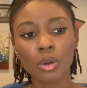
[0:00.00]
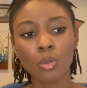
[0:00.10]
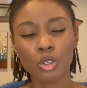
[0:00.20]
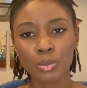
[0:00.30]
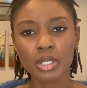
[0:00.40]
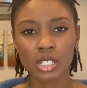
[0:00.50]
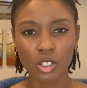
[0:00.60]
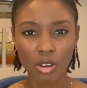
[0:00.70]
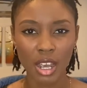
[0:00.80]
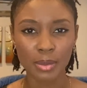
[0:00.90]
would be
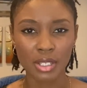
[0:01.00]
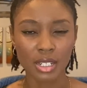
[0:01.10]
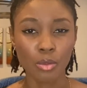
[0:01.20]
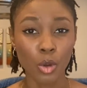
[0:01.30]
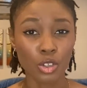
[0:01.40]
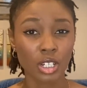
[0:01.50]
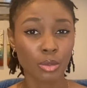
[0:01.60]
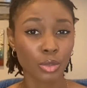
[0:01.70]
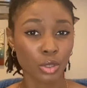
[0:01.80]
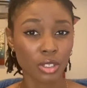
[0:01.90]
described as an emotionally
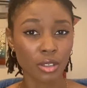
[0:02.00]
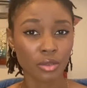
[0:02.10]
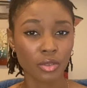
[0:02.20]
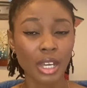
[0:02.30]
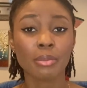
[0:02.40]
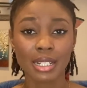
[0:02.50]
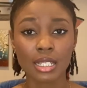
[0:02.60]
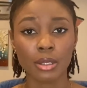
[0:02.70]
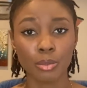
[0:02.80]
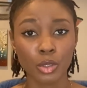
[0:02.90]
abusive and
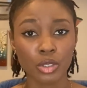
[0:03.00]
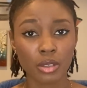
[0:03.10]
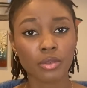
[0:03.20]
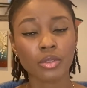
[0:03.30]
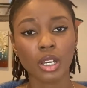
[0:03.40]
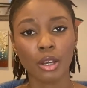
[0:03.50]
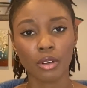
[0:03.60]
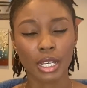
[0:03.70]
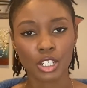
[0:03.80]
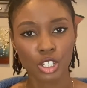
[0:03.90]
mentally abusive
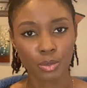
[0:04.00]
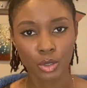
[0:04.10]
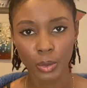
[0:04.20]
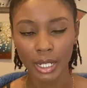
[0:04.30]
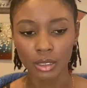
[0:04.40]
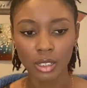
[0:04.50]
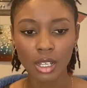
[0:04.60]
relationship as well.